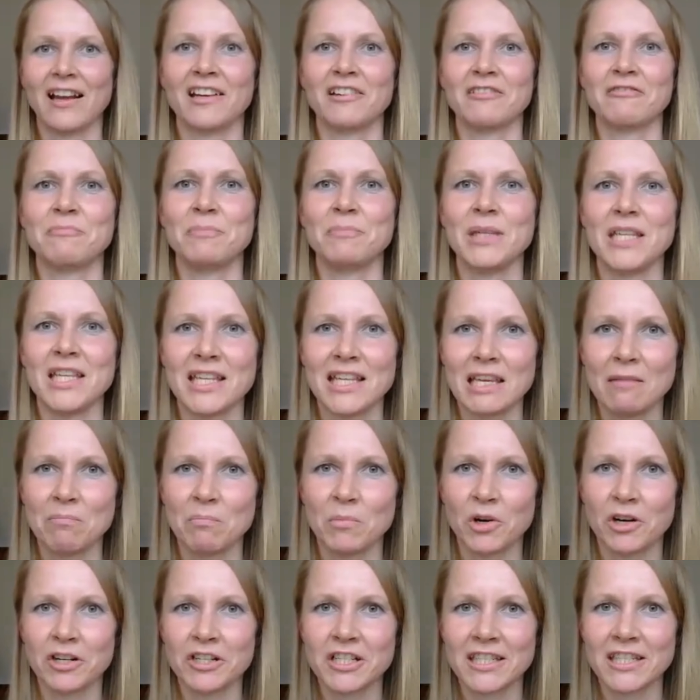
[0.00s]
kind of being
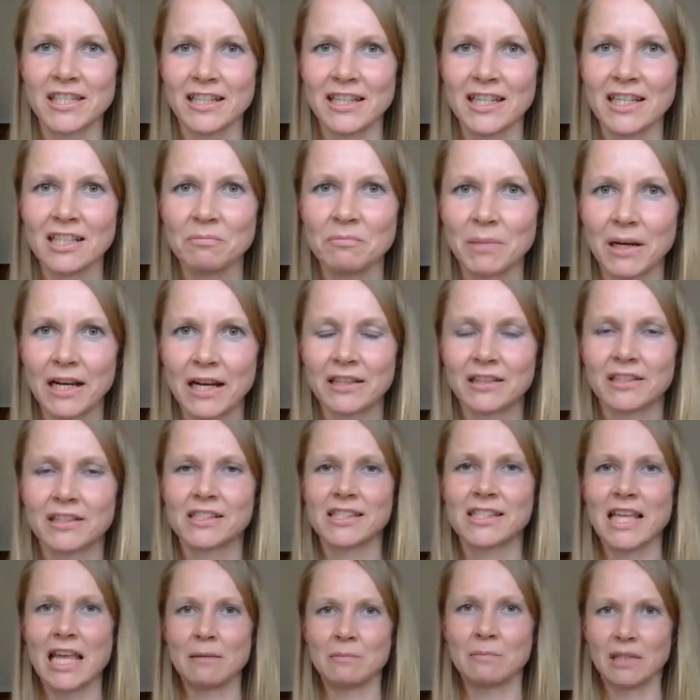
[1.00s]
immersed in it, but at the
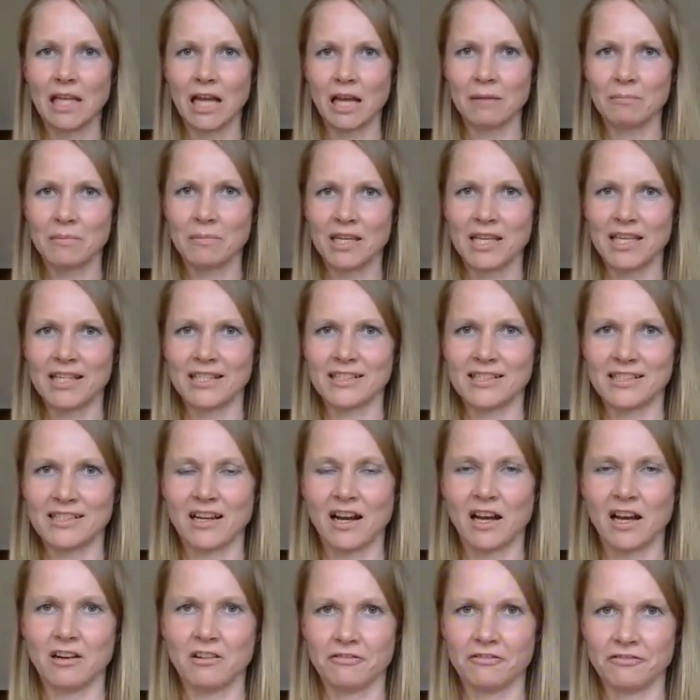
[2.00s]
same time he's
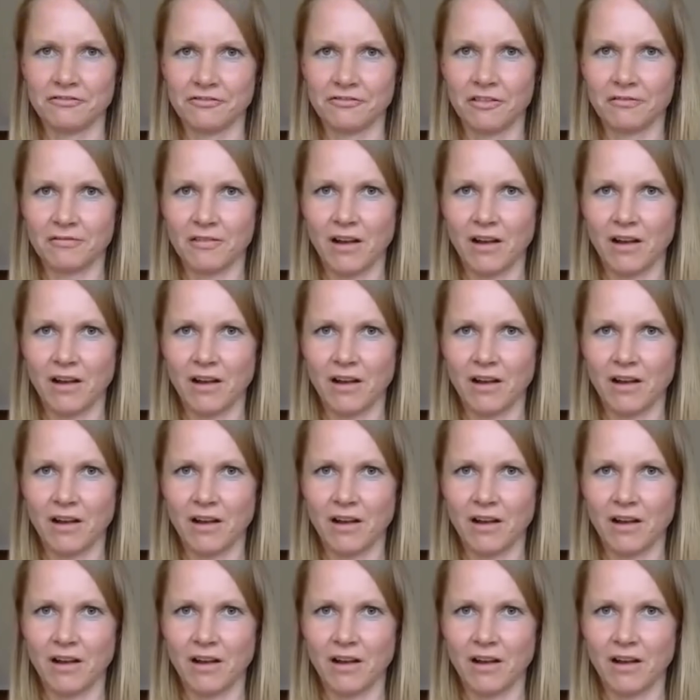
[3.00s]
kind of